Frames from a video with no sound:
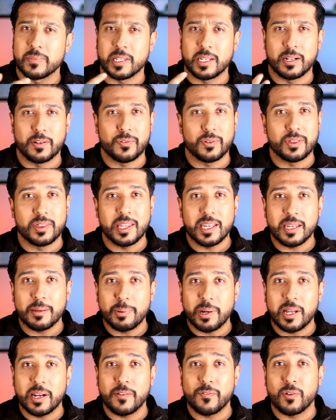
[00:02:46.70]
And if you think
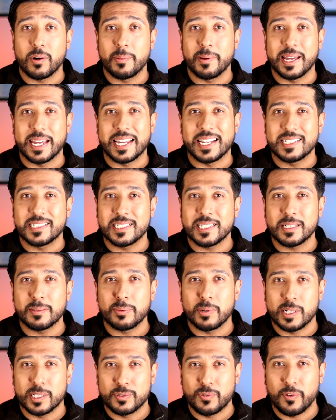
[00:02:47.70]
about it, for about 18
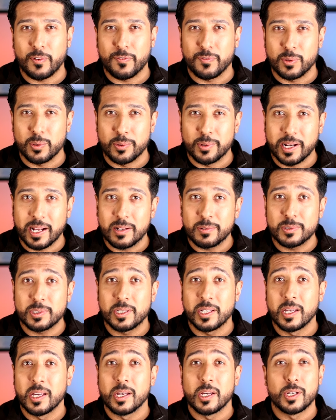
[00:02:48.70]
bucks for a fluid ounce,
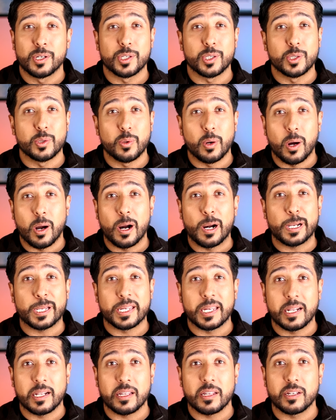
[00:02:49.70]
you are
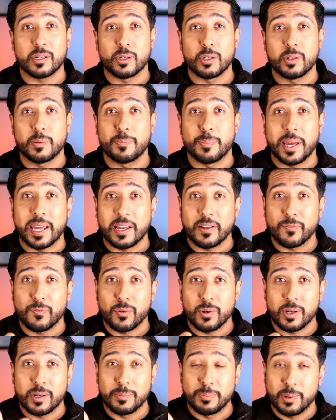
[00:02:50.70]
getting a good bang
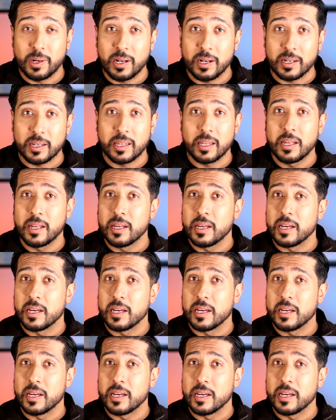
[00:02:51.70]
for your buck.